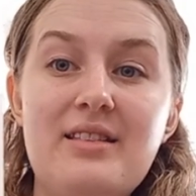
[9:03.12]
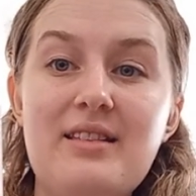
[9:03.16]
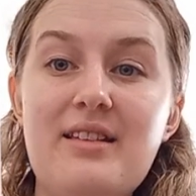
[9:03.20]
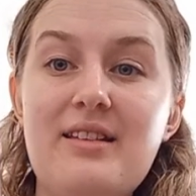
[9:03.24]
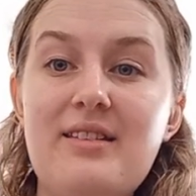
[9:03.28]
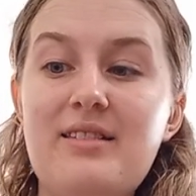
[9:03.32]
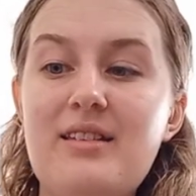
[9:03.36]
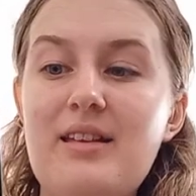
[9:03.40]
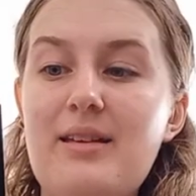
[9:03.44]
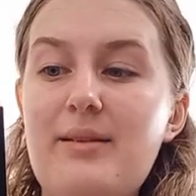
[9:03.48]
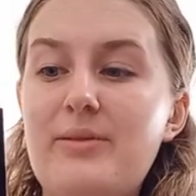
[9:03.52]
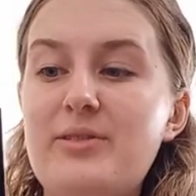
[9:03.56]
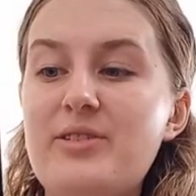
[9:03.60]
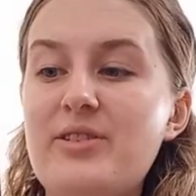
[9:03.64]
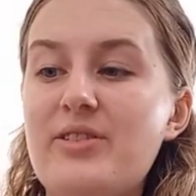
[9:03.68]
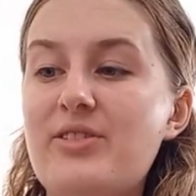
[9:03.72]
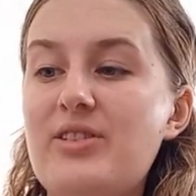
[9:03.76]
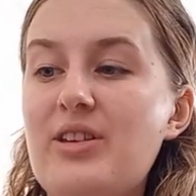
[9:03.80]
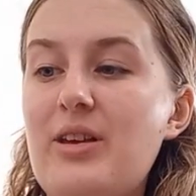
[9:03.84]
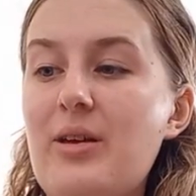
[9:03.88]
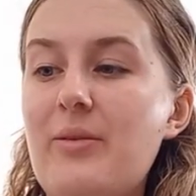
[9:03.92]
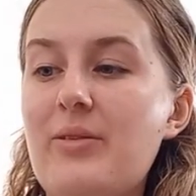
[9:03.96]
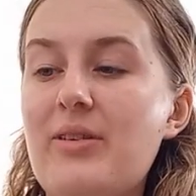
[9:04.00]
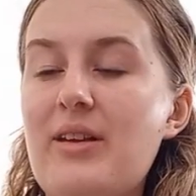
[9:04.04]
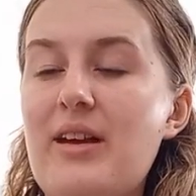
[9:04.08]
this just
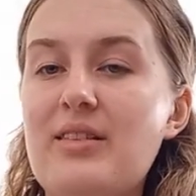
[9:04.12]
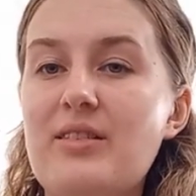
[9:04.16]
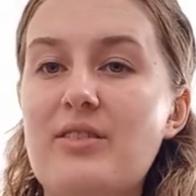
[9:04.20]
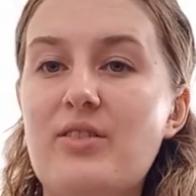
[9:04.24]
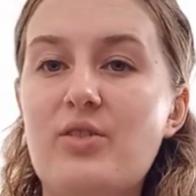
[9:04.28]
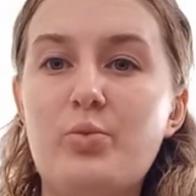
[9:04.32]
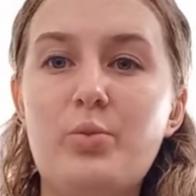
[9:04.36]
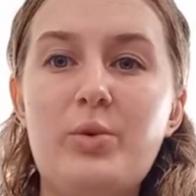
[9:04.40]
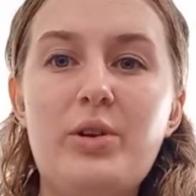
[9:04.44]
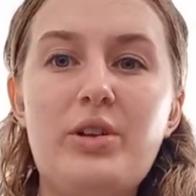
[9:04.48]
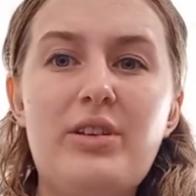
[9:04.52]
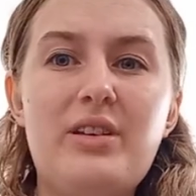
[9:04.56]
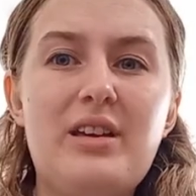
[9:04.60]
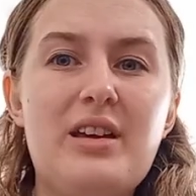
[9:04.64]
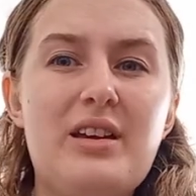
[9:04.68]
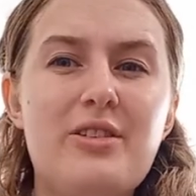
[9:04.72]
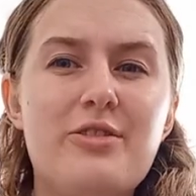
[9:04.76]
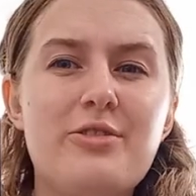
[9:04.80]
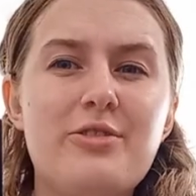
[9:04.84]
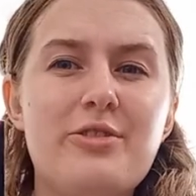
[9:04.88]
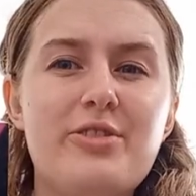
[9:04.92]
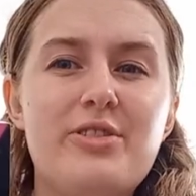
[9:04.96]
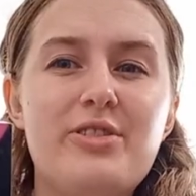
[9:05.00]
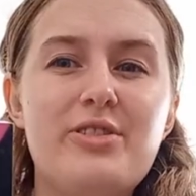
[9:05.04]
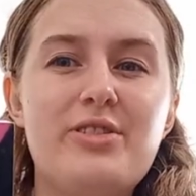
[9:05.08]
seems like this really
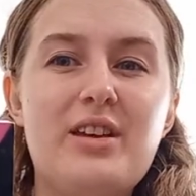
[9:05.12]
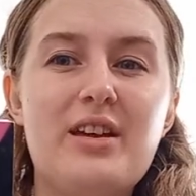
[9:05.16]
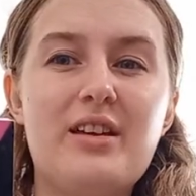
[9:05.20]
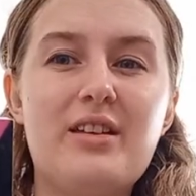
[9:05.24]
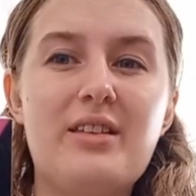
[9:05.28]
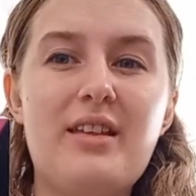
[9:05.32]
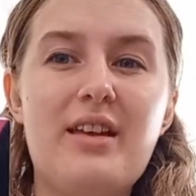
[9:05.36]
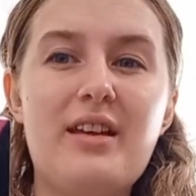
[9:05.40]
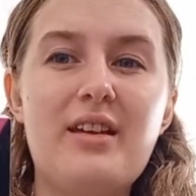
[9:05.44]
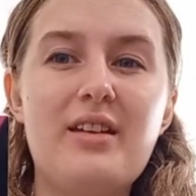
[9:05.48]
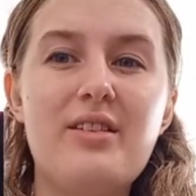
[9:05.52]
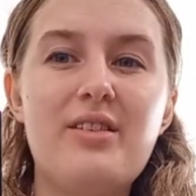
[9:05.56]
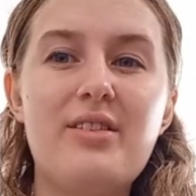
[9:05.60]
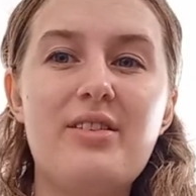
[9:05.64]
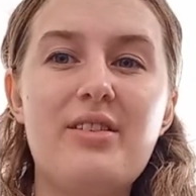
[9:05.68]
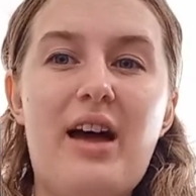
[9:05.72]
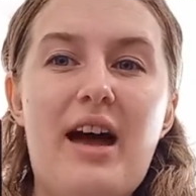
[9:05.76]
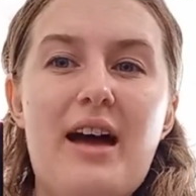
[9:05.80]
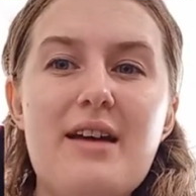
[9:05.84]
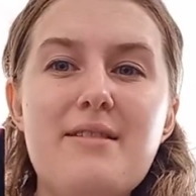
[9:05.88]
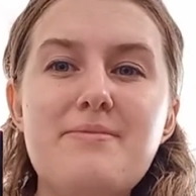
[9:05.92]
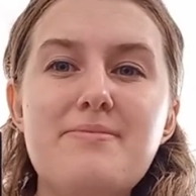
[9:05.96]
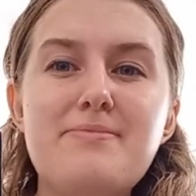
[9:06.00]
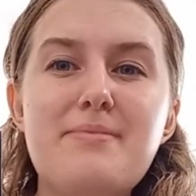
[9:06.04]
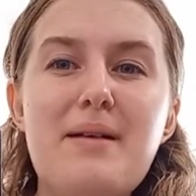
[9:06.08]
interesting like
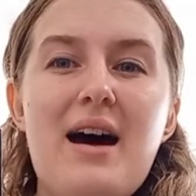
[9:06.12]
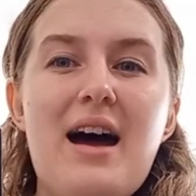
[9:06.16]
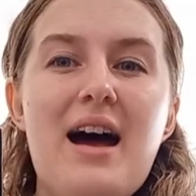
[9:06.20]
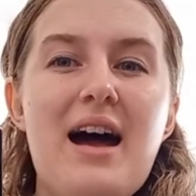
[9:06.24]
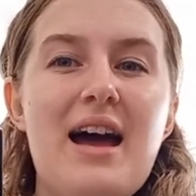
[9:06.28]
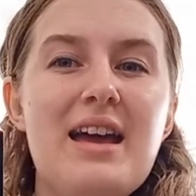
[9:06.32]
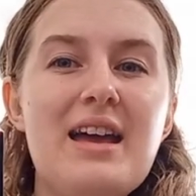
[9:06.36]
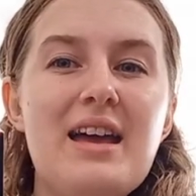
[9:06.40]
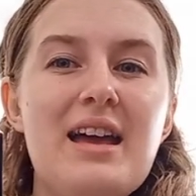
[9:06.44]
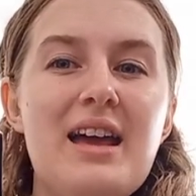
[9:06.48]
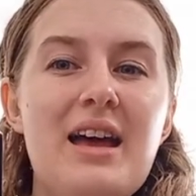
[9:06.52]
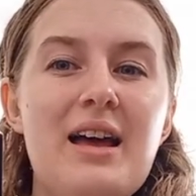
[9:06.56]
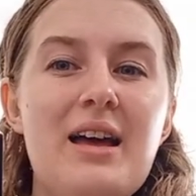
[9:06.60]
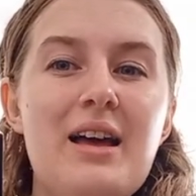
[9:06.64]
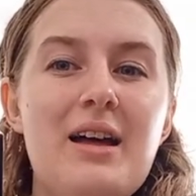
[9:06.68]
sci-fi,